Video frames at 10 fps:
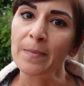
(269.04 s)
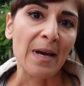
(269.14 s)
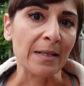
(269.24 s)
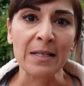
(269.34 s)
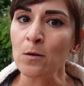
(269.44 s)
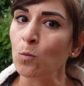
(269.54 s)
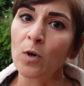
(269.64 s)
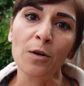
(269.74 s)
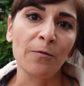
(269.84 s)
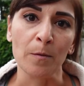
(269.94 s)
That didn't
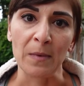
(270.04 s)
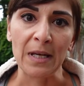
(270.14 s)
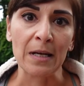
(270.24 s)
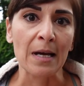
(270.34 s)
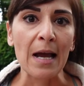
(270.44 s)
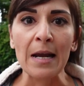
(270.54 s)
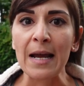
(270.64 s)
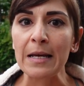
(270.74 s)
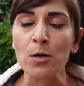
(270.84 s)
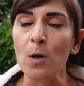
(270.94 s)
work for me. And
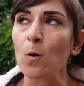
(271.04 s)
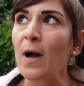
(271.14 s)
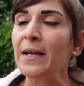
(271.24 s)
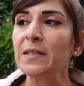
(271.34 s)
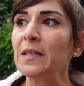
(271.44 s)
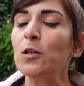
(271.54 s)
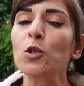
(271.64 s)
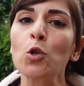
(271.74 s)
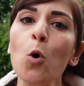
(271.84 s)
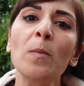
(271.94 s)
I know I see
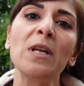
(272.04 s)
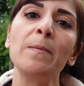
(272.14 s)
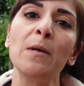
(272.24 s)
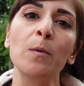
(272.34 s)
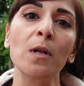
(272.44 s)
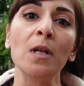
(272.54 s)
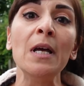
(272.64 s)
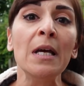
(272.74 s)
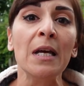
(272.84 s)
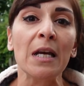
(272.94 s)
so many people
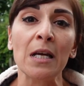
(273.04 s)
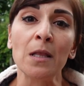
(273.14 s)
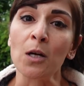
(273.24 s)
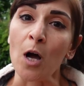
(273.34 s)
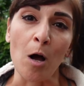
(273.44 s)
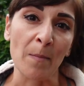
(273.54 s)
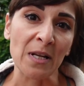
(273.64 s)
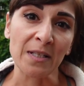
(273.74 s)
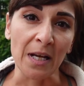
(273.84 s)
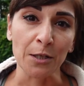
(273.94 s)
in the
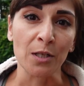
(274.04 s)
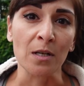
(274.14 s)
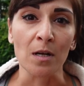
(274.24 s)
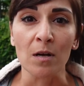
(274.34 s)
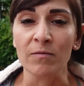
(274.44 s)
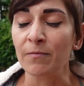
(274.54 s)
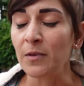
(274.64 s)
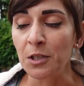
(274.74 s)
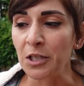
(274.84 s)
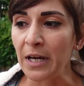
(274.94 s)
comment section of
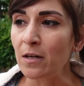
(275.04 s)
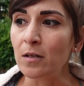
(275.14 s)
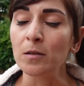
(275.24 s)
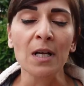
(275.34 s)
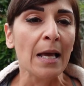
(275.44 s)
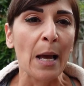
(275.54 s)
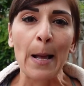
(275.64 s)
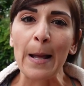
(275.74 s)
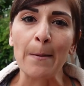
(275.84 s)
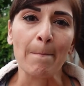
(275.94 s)
the channel,
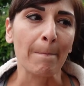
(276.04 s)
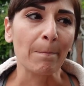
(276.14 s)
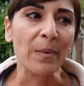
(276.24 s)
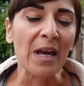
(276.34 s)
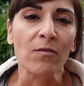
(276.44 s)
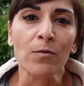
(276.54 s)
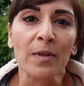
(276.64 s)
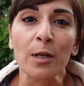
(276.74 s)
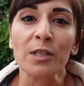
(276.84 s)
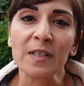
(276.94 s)
and
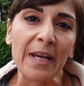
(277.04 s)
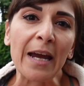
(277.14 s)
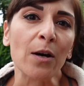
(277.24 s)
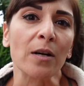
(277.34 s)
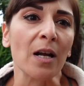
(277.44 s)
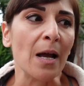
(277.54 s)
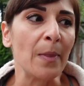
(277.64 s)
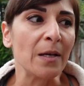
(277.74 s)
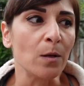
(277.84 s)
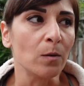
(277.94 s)
they're scared,
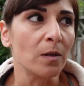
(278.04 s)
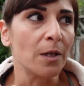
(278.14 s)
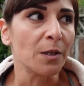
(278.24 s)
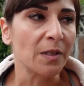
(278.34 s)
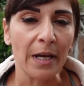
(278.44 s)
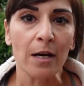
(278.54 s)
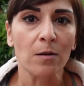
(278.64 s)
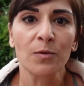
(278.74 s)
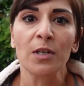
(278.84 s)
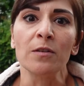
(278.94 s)
and they're scared
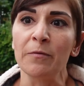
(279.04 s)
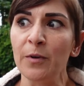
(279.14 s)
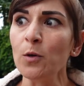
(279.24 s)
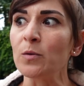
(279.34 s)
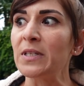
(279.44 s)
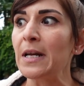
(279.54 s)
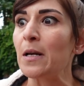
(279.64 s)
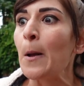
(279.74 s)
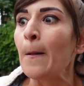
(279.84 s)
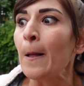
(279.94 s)
of certain foods, and